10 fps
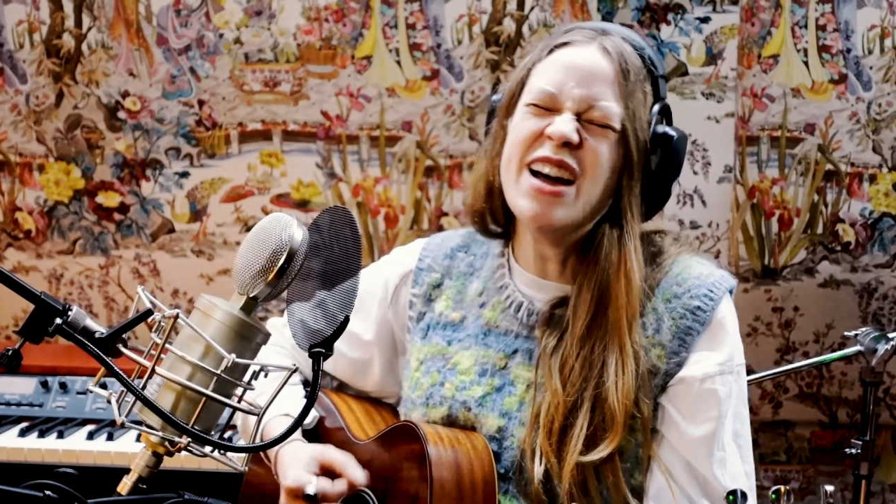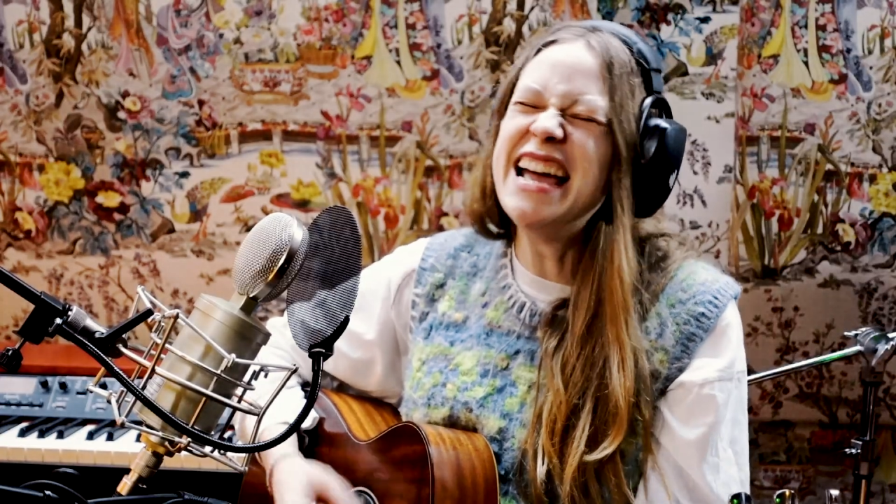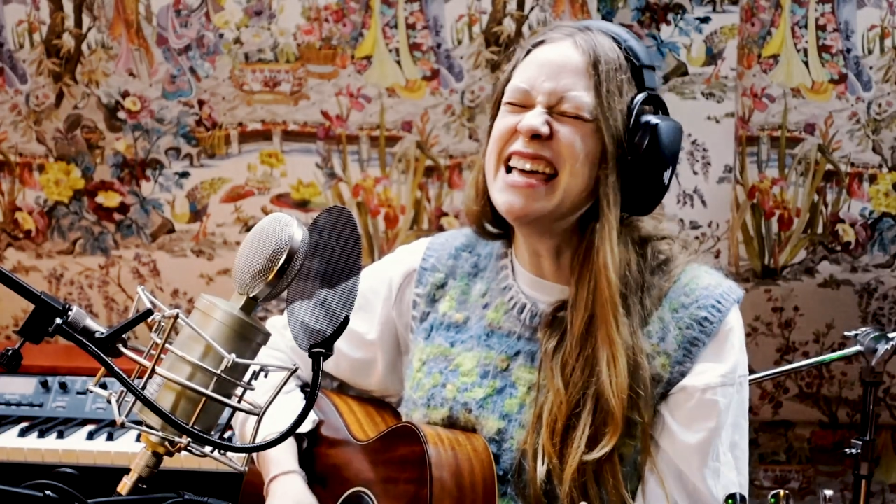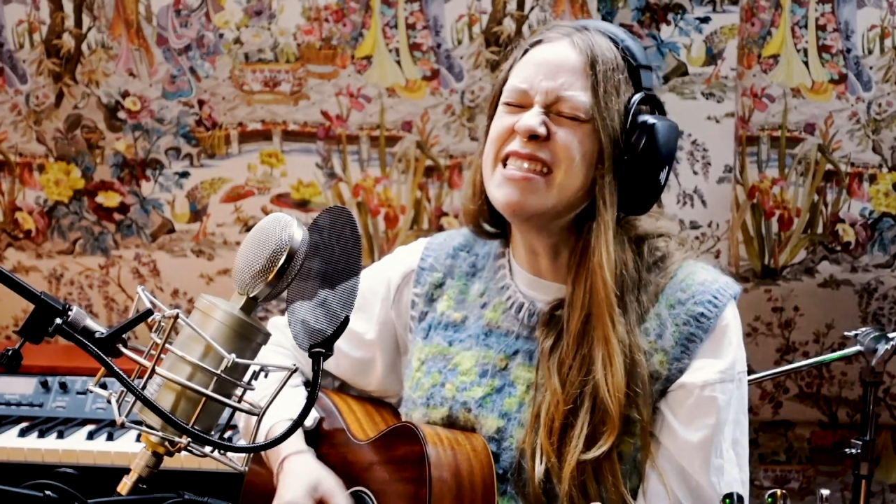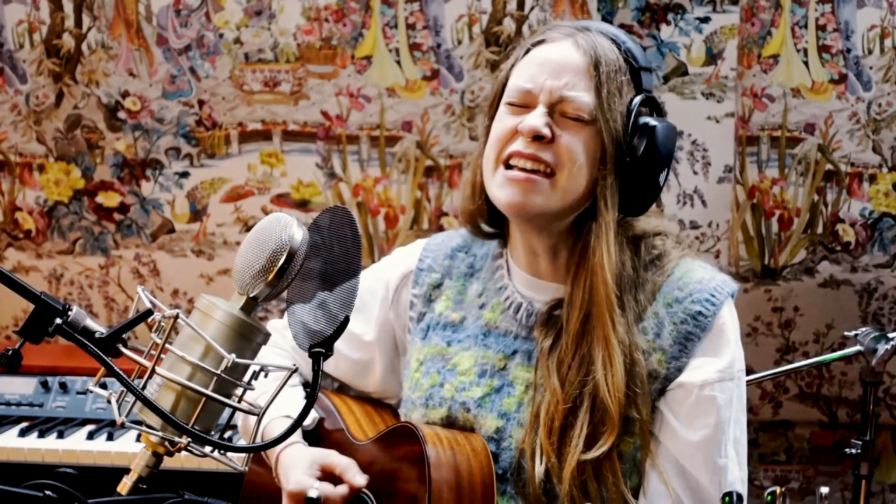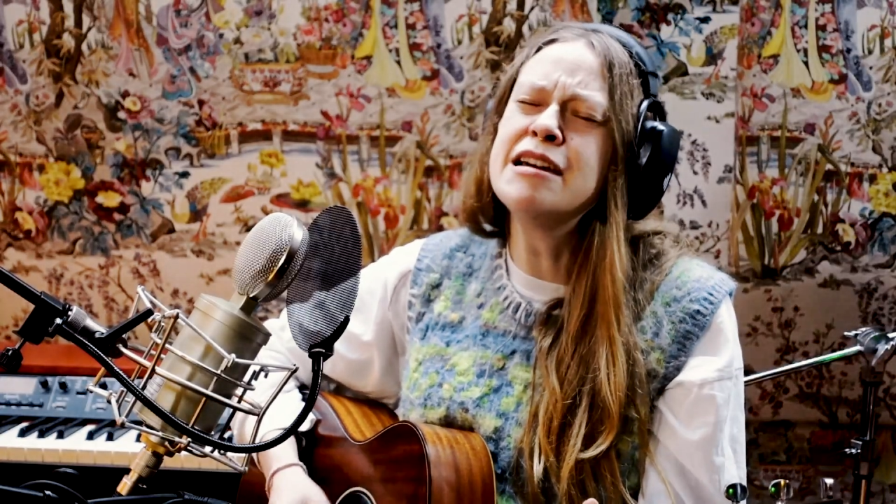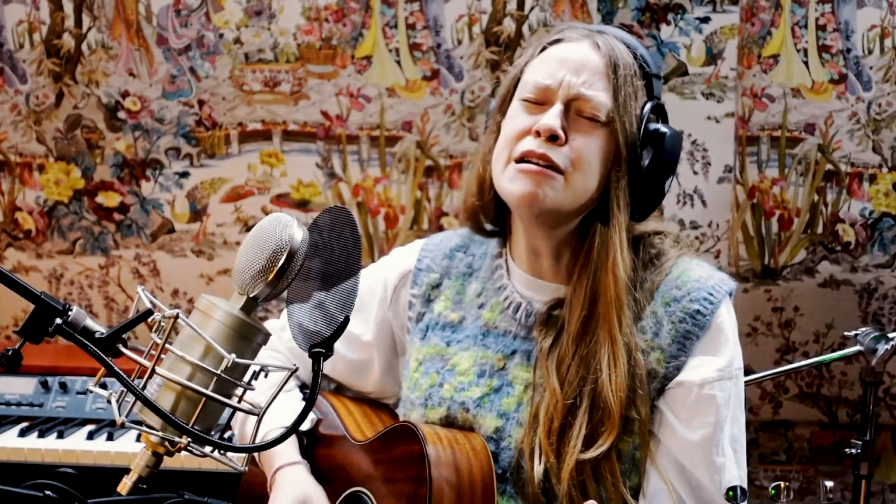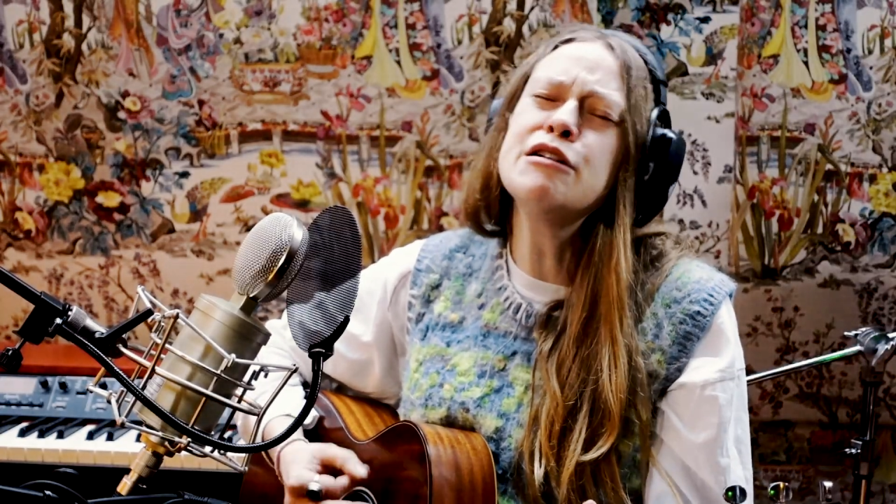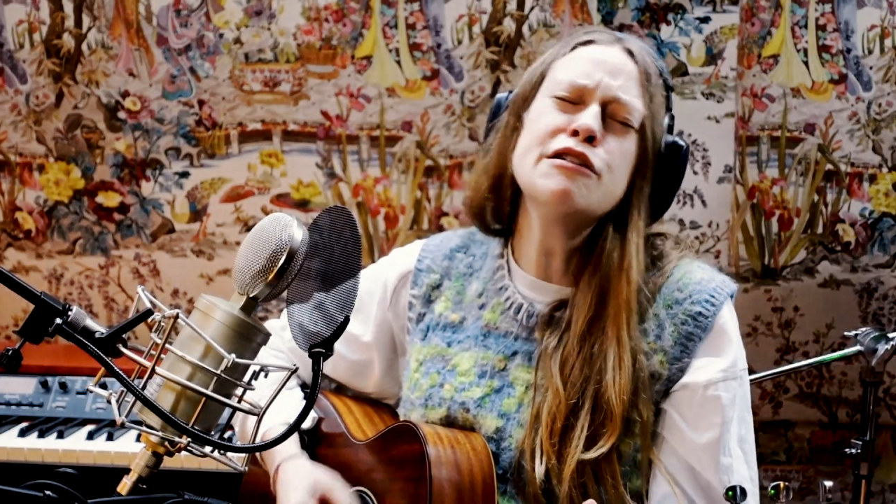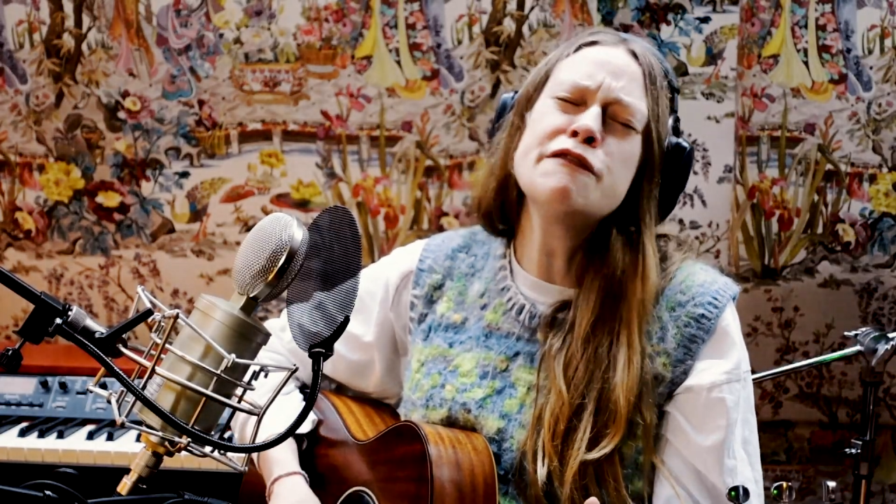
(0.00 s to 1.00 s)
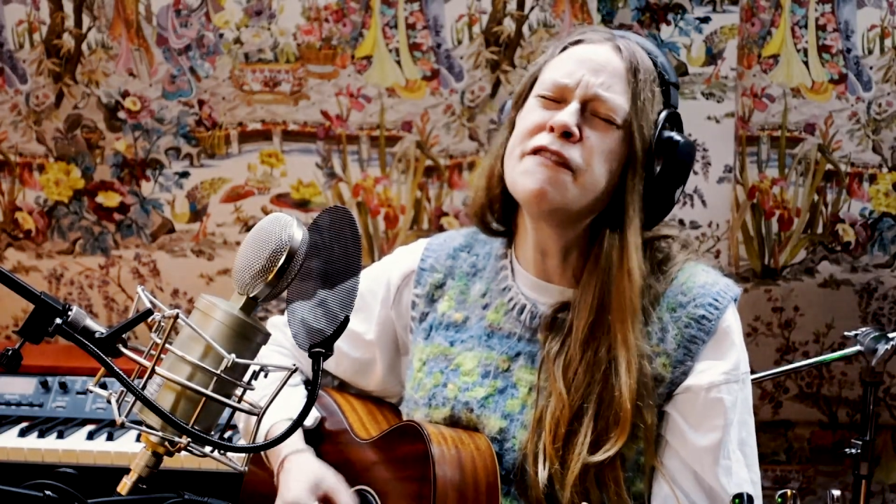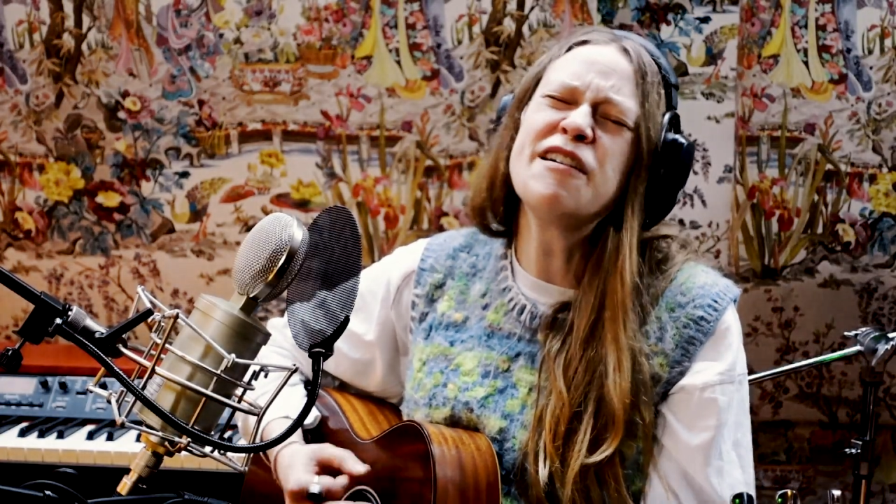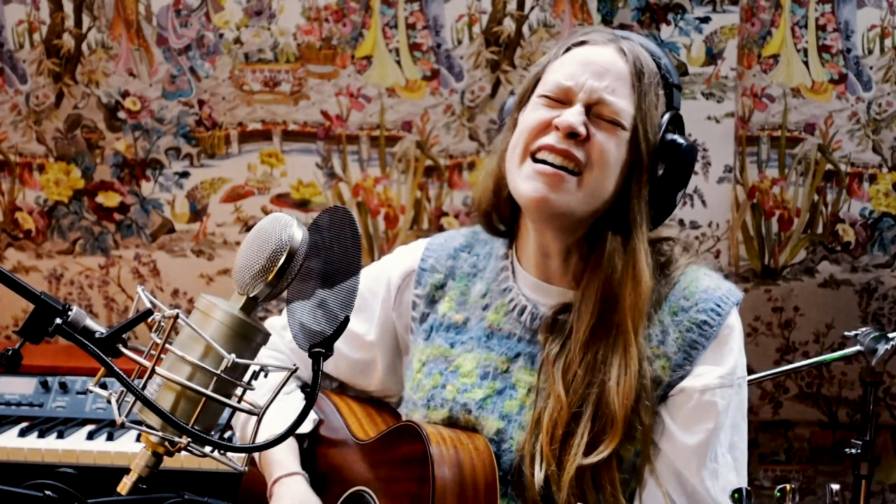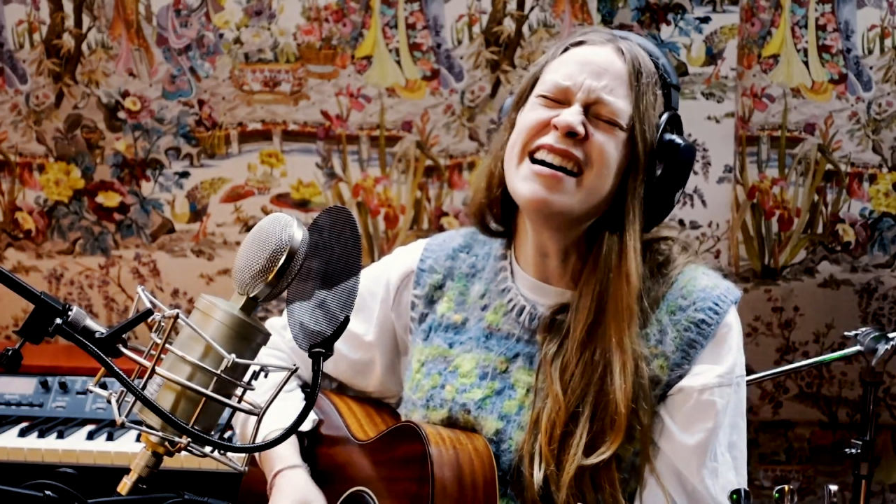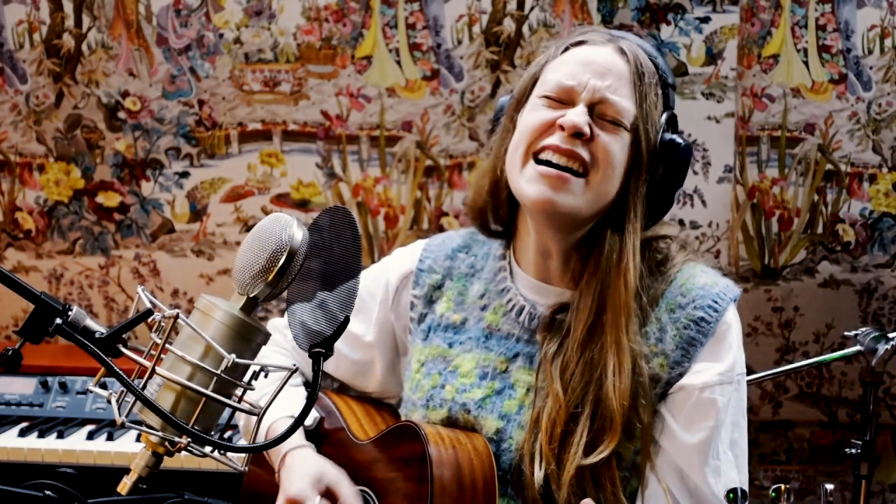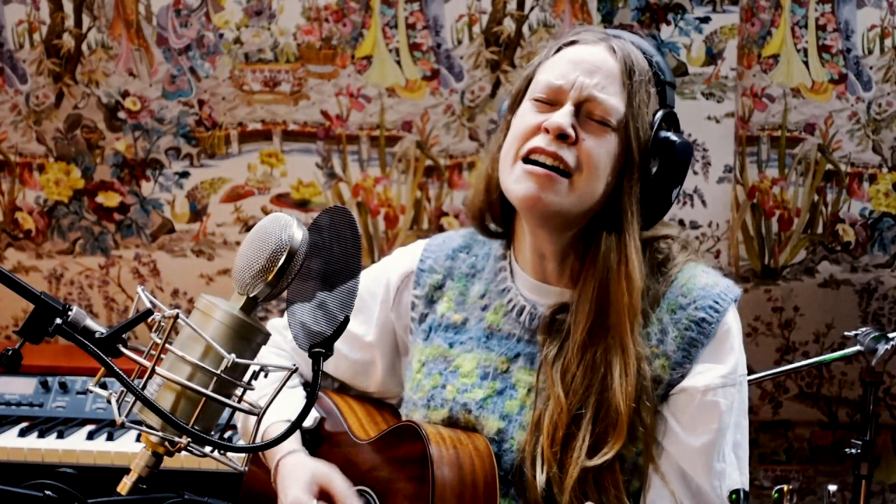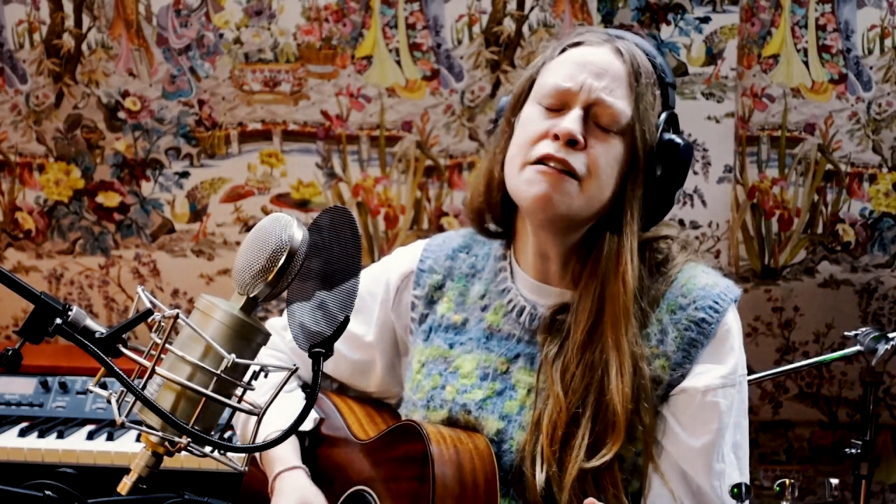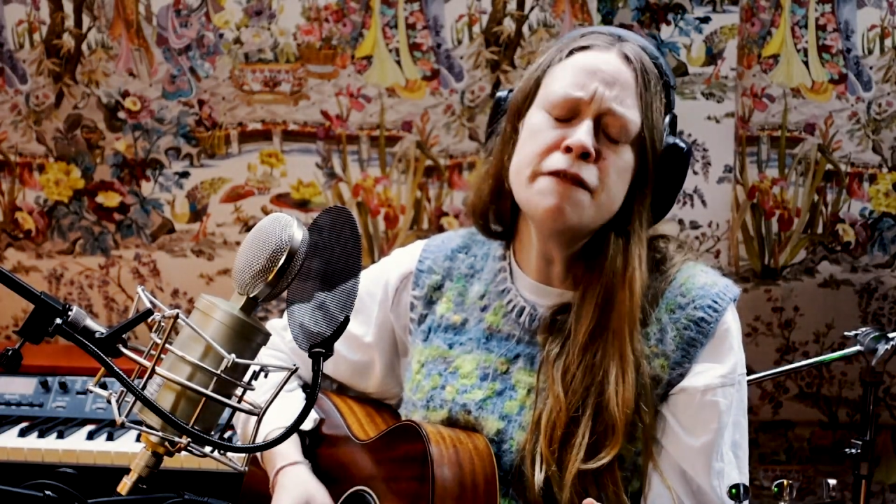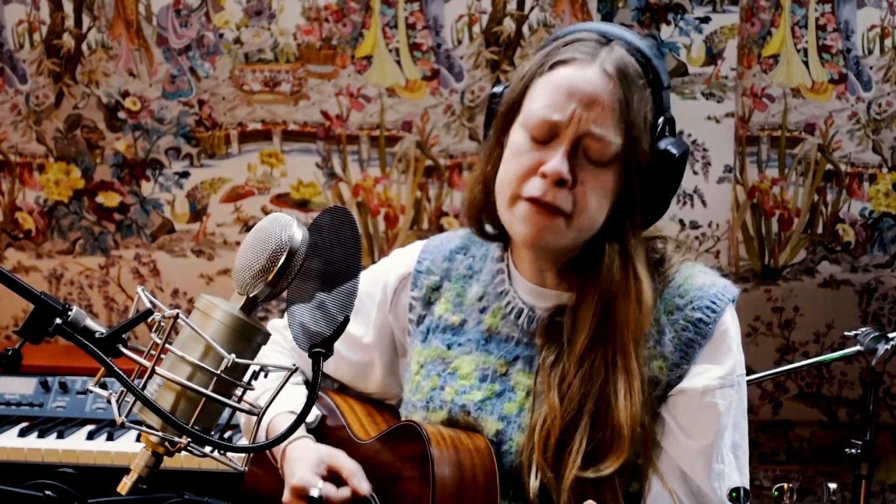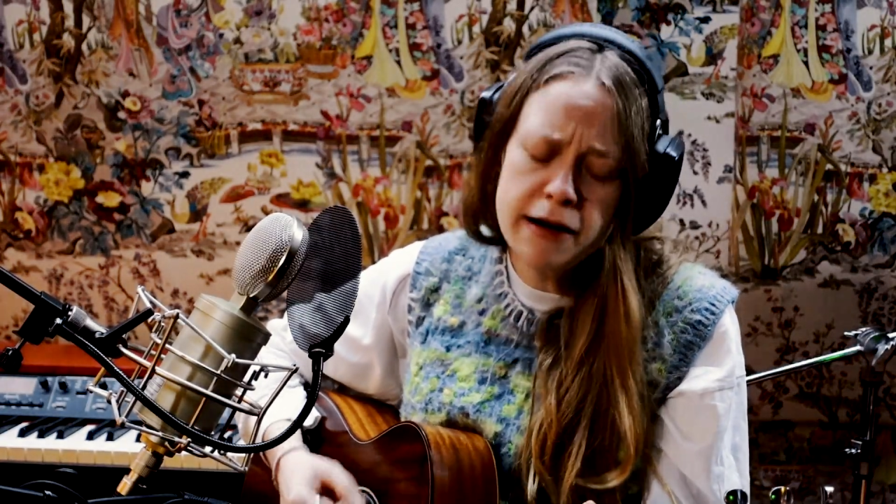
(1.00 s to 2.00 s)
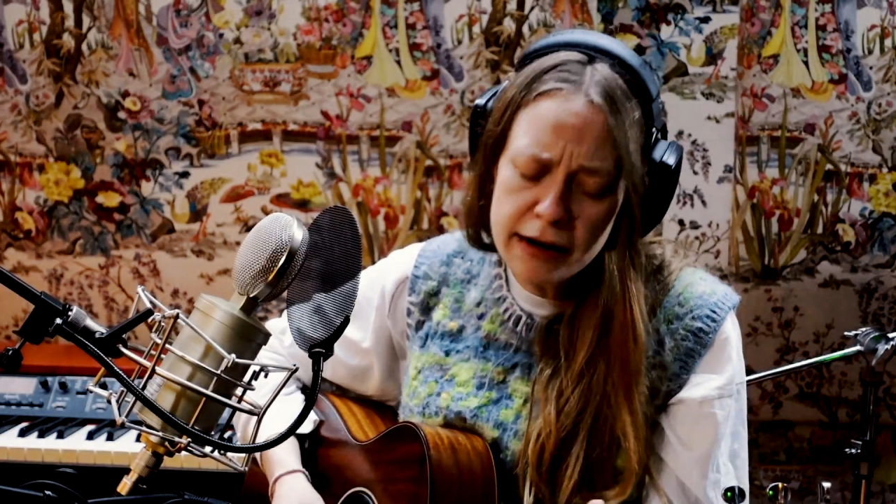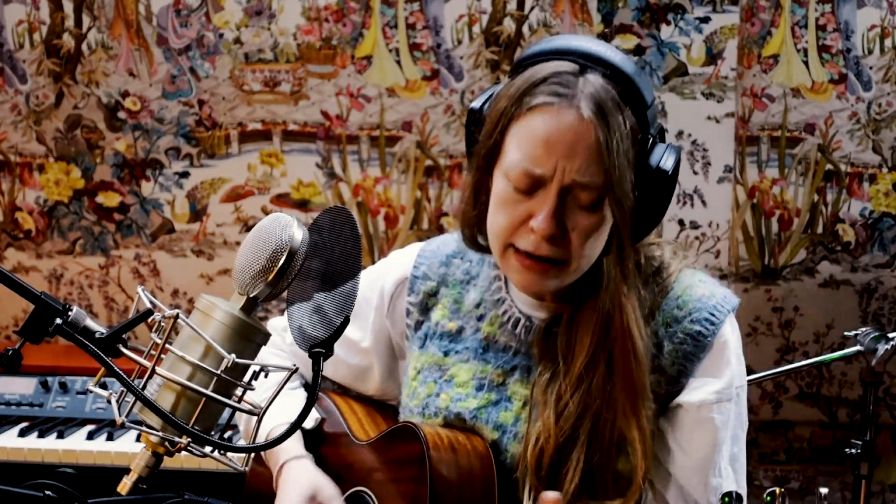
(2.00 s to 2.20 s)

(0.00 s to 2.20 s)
with you forever?